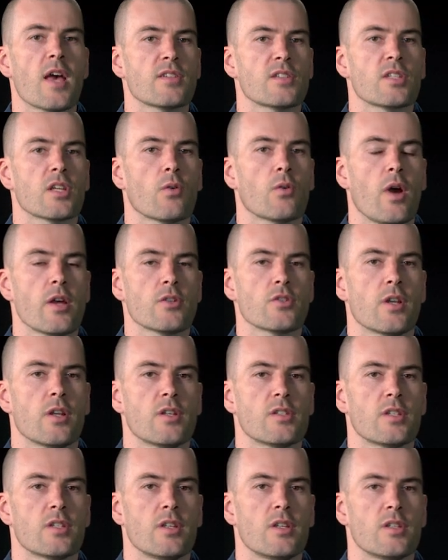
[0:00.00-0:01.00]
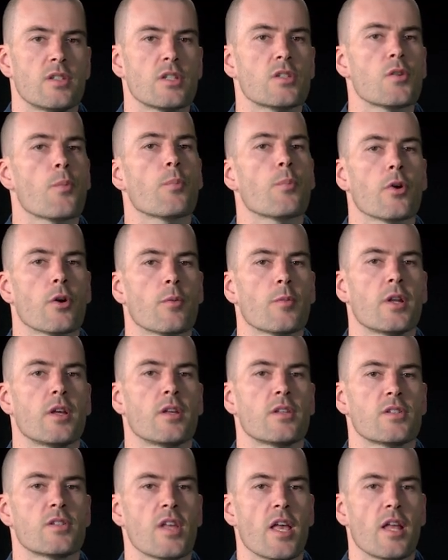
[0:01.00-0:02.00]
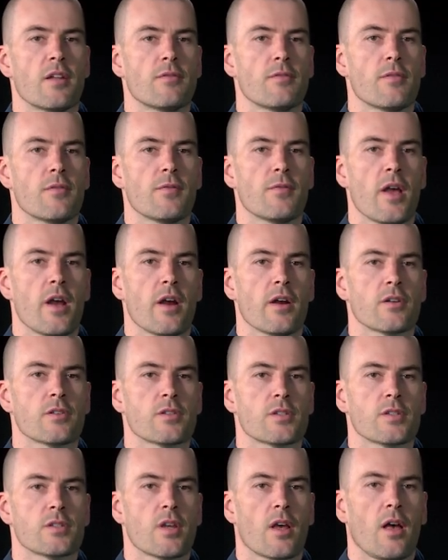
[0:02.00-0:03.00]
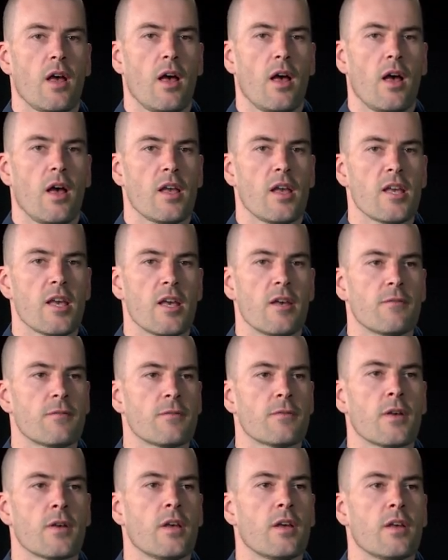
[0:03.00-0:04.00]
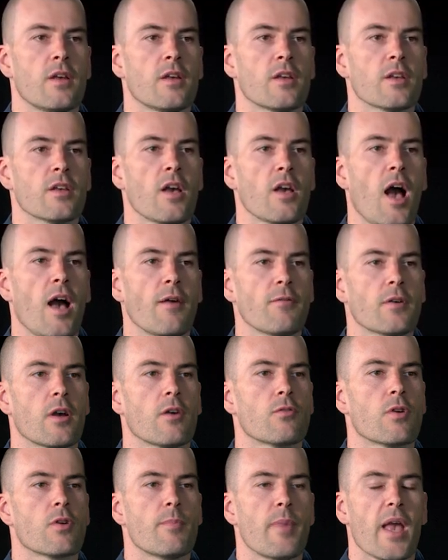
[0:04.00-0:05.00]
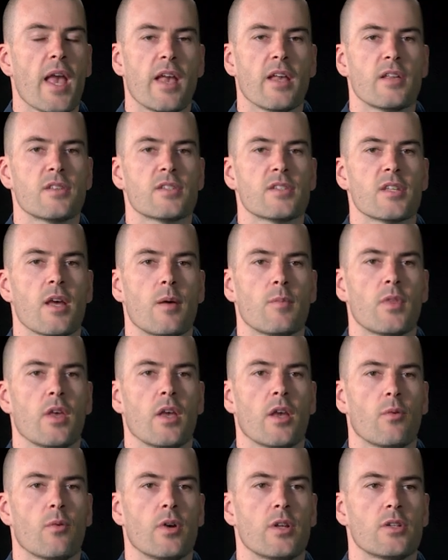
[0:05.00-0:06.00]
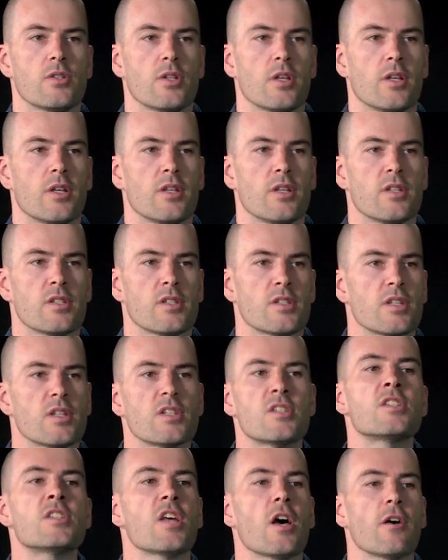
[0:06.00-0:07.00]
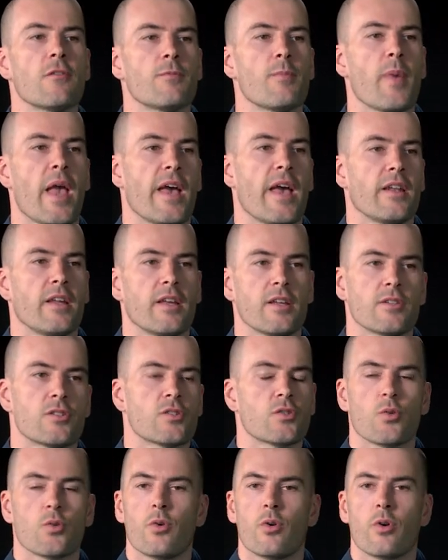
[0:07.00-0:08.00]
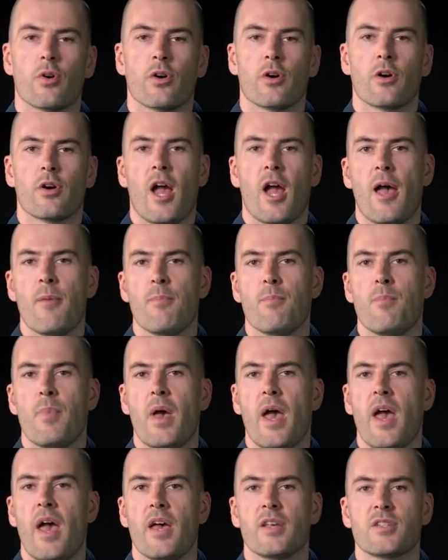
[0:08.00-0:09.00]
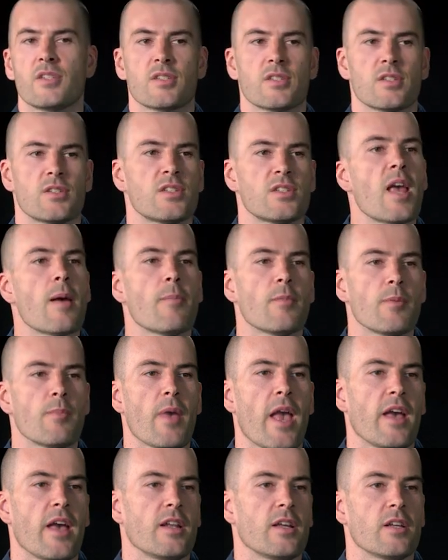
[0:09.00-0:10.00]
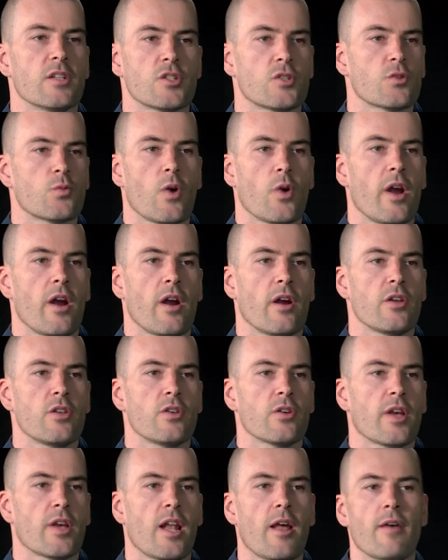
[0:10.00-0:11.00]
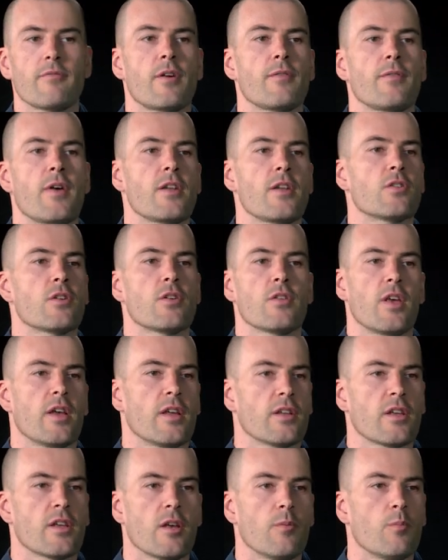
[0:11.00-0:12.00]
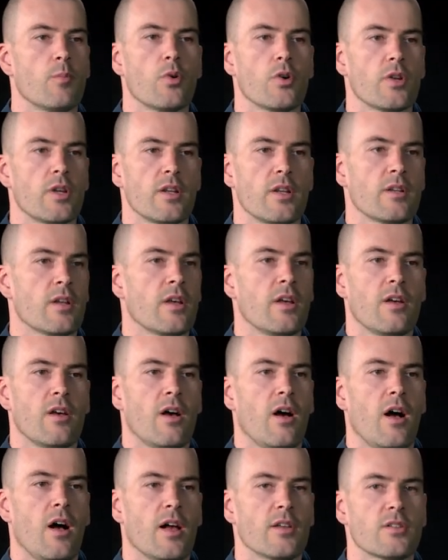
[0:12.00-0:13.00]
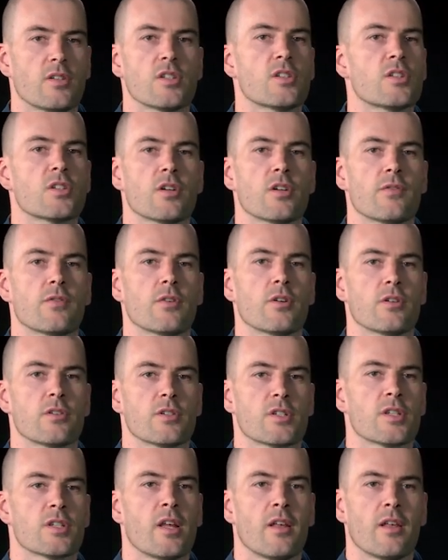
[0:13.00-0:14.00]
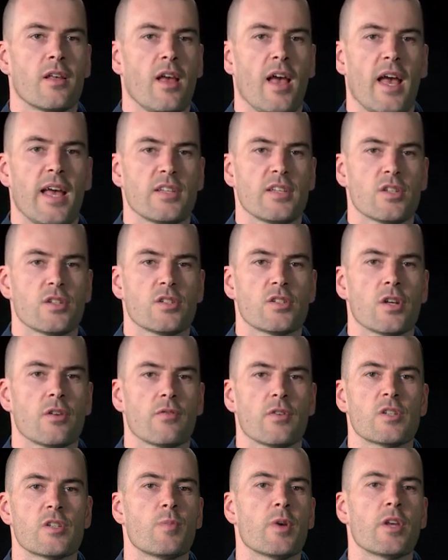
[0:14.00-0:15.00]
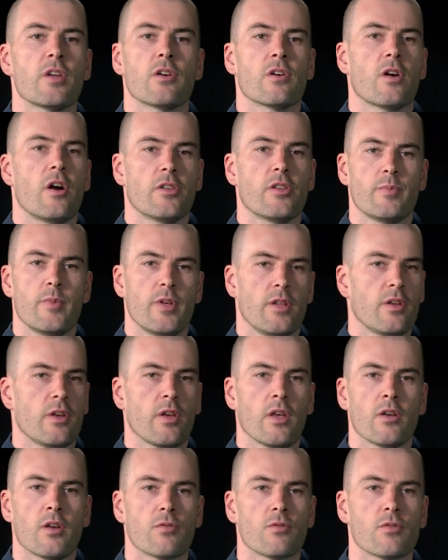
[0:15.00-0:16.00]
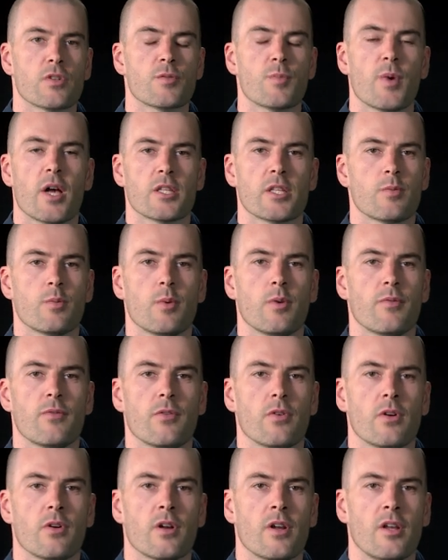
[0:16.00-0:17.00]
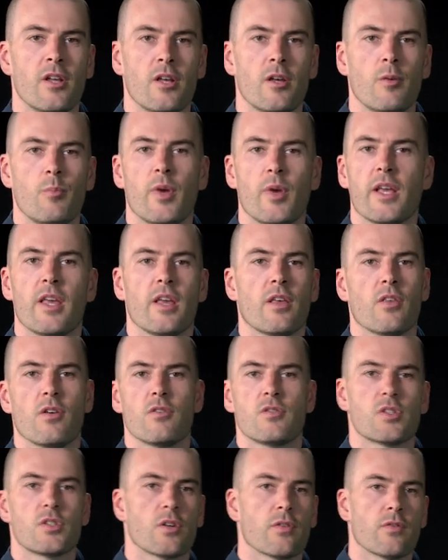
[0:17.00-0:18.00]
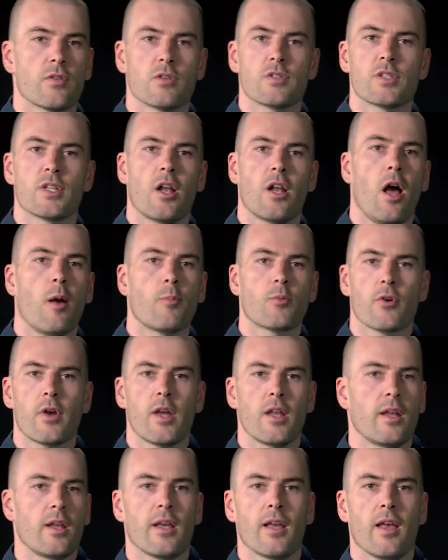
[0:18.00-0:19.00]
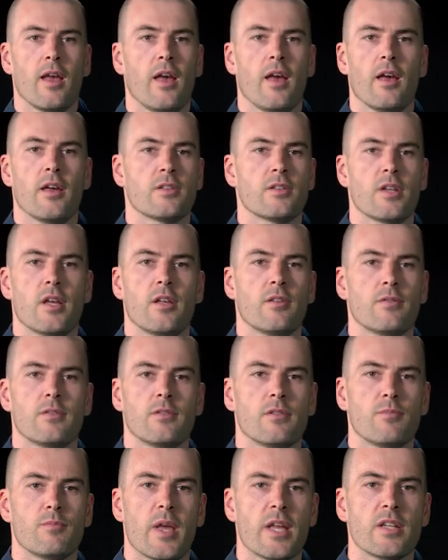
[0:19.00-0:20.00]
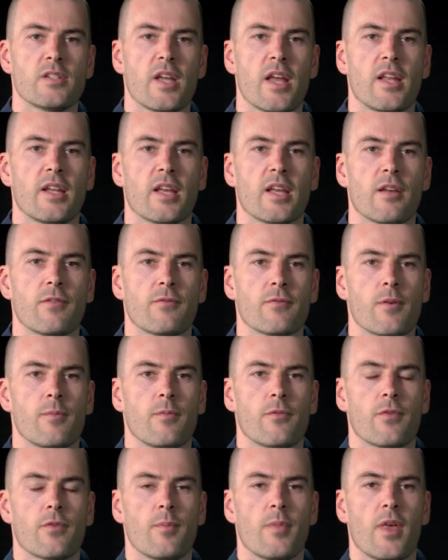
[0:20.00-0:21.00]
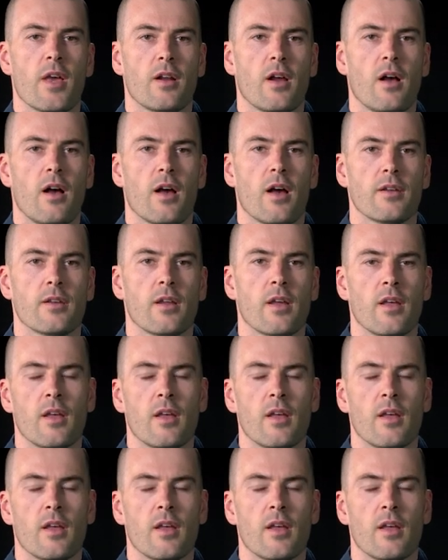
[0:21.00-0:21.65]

ask the question, is this a permanent state of affairs? If Kafka remains something which is self-managed or at best semi-managed, where you kind of have a vendor that can put it onto servers as a service, but you're ultimately responsible for picking those servers and upgrading it and maintaining it from then on.